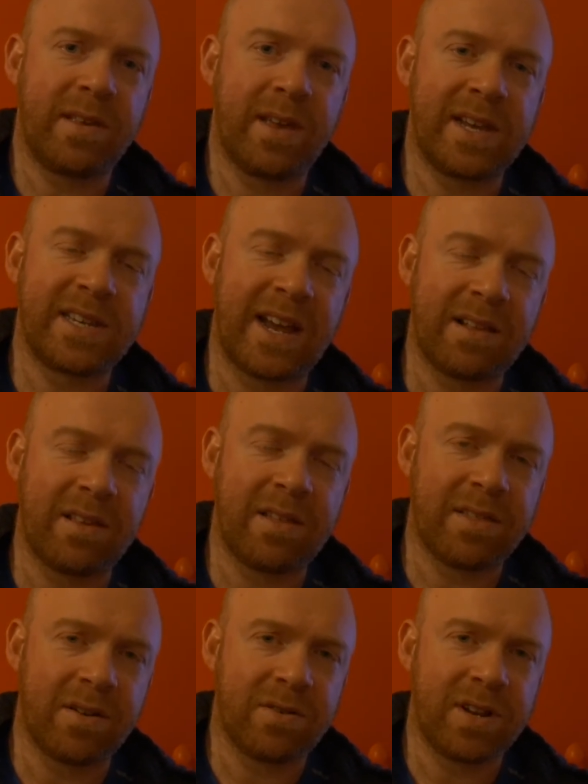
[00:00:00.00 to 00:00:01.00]
exactly
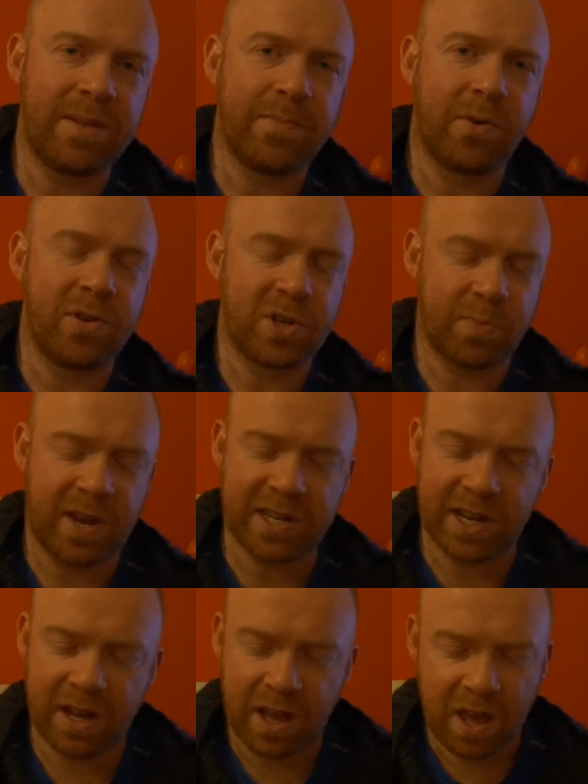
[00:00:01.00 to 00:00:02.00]
13 point
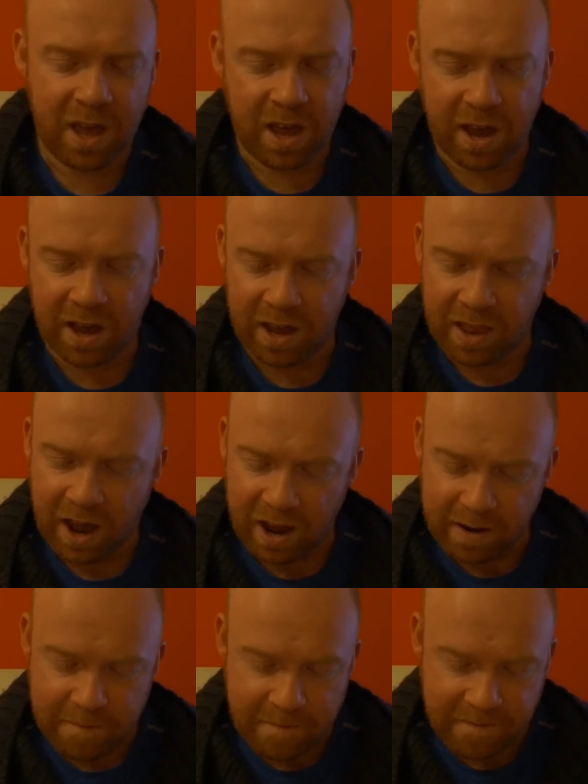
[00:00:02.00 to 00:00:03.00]
spacing, and I
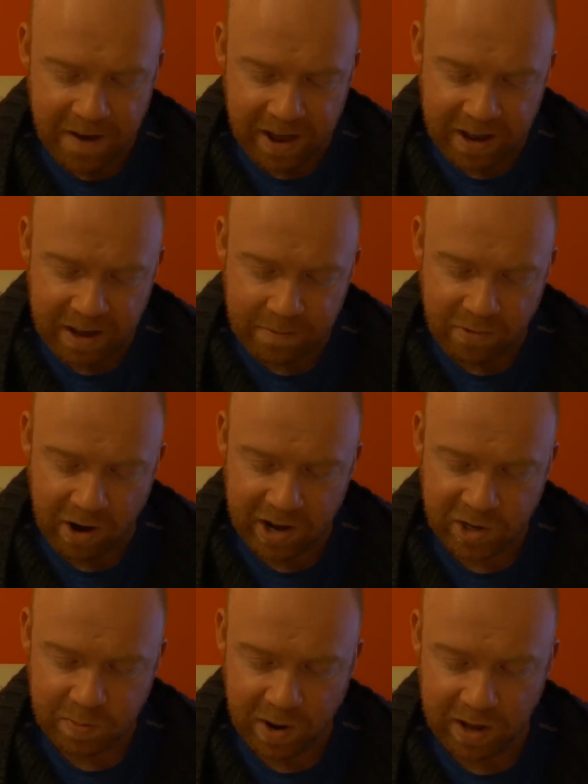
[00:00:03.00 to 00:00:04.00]
am very
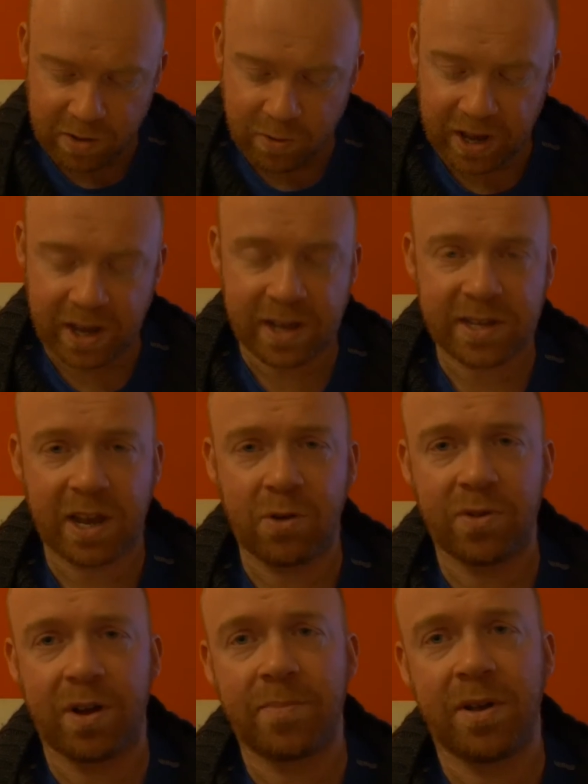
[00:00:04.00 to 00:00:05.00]
impressed by the way it's
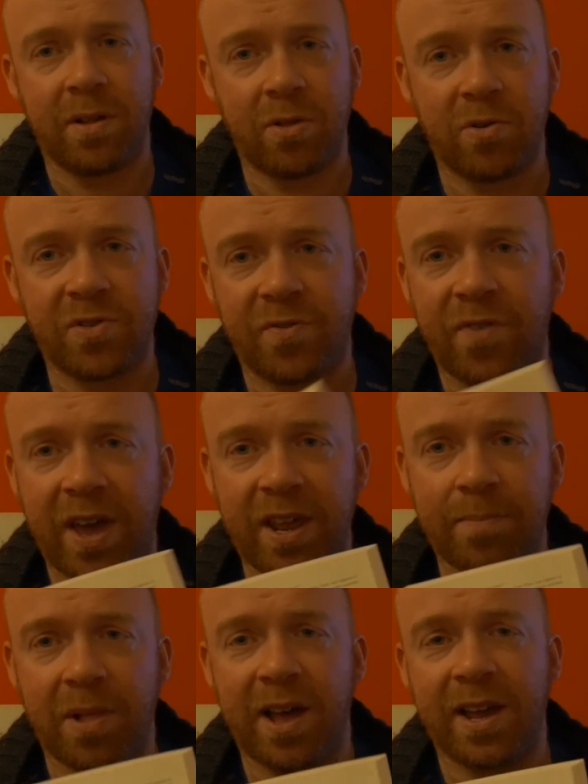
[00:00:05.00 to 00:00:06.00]
held up. It looks very
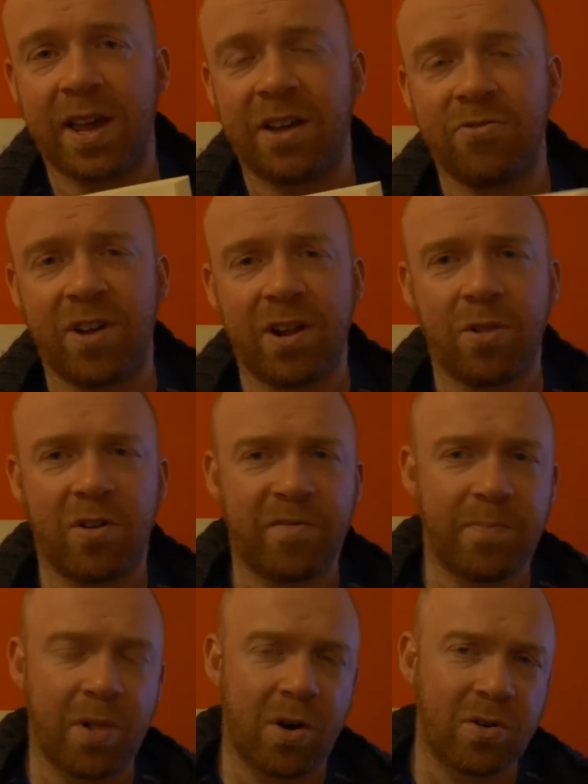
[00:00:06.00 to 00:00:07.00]
black. I'd read a lot
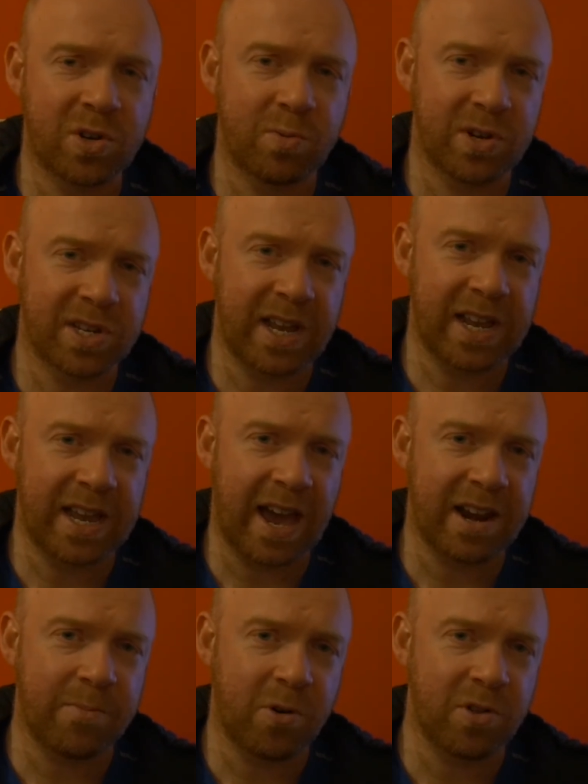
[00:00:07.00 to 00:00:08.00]
of blogs were saying
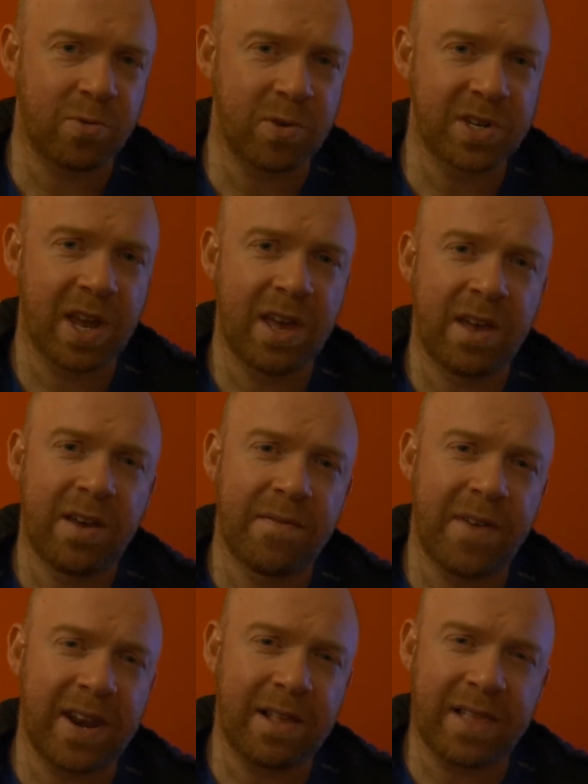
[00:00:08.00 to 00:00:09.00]
Garamond was
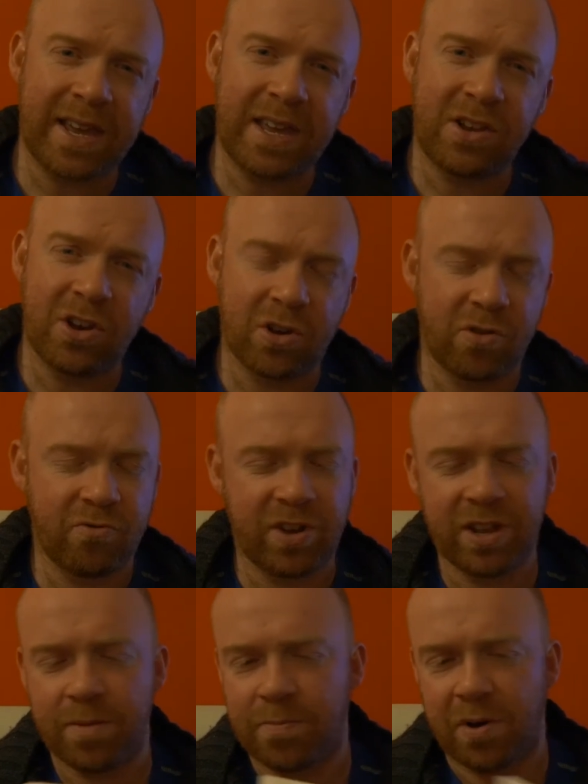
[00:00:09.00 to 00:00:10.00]
very light and you couldn't
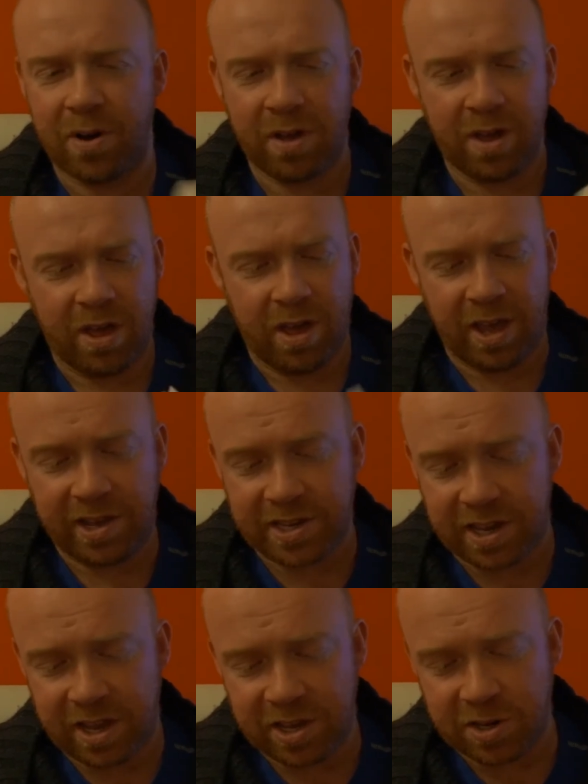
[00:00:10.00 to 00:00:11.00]
read it, but
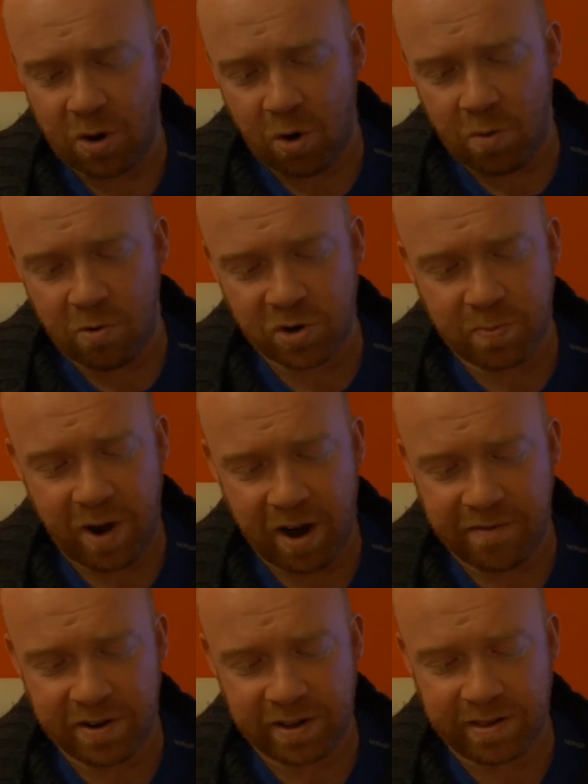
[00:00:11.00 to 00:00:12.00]
it's almost
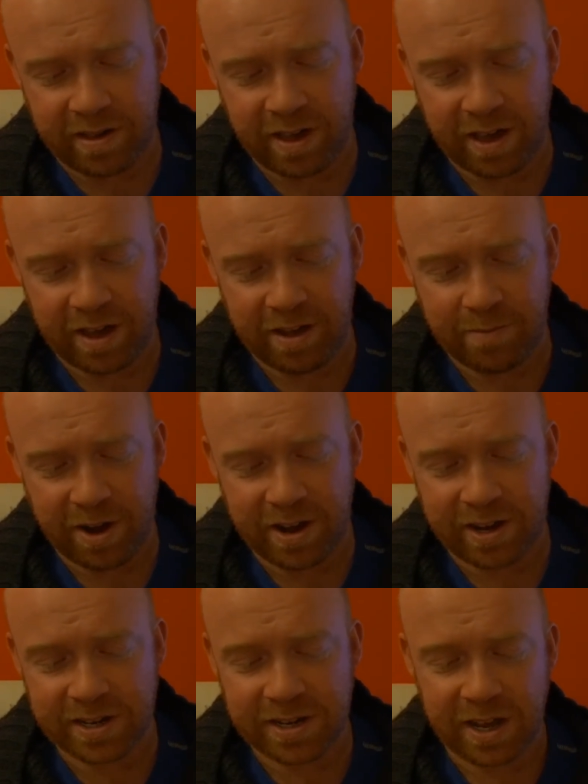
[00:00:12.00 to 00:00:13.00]
perfect in
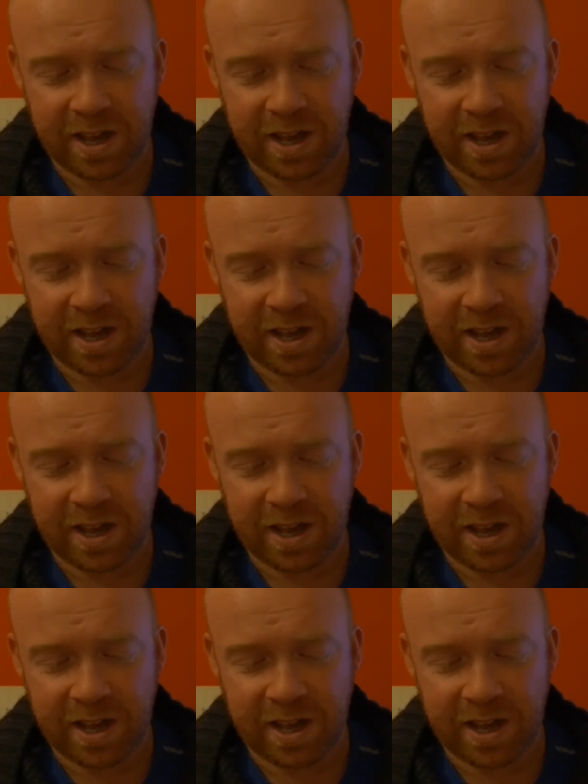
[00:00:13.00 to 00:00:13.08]
my eyes.